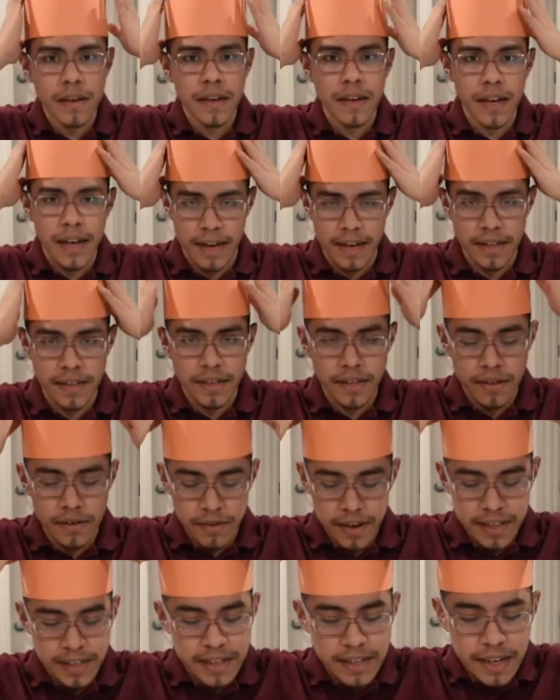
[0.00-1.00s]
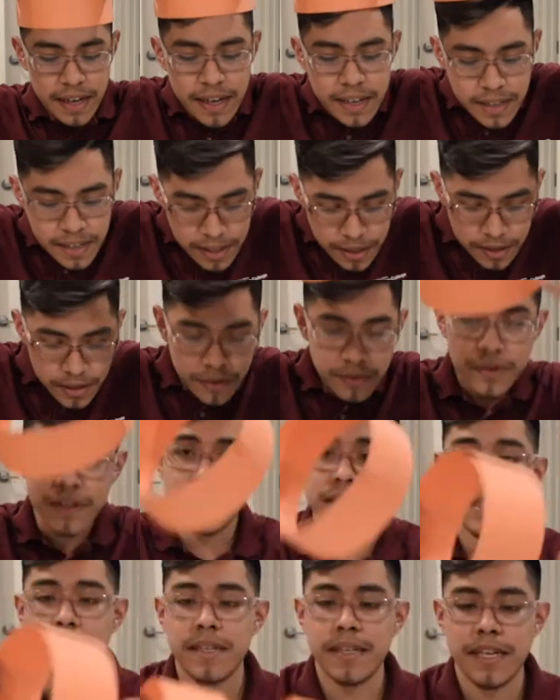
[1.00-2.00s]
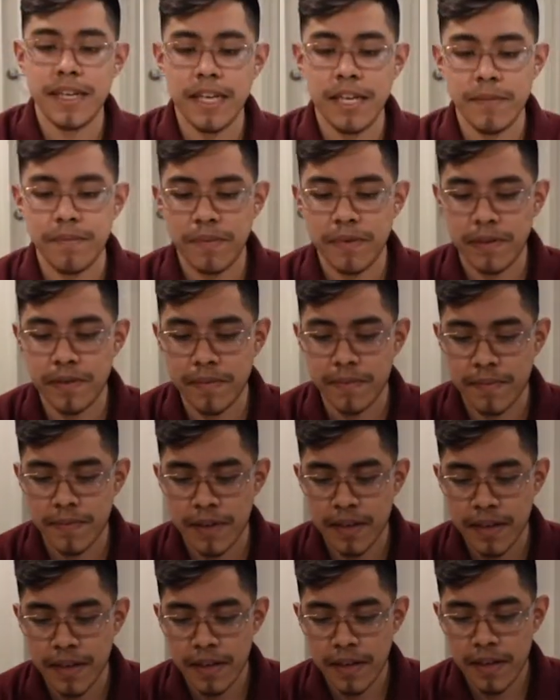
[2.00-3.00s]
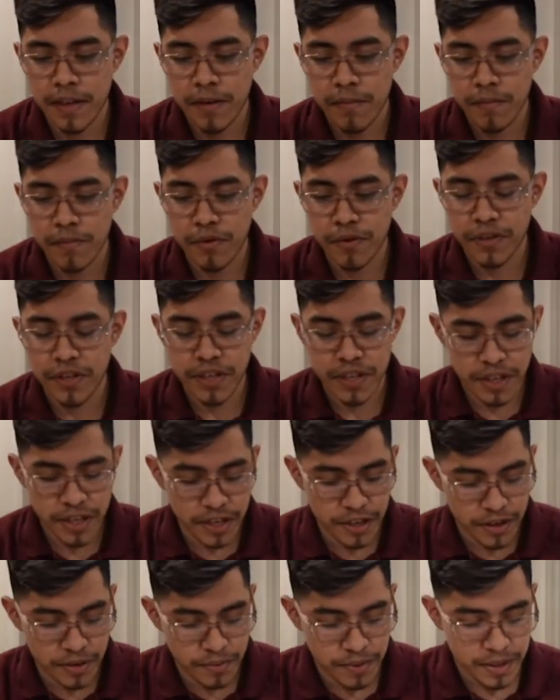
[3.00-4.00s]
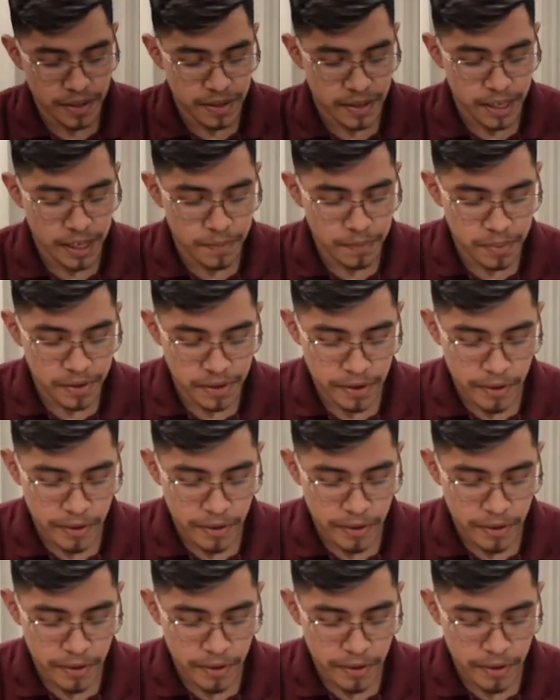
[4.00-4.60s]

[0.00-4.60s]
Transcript: And it is the right size, so we're gonna keep them more secured with the tape.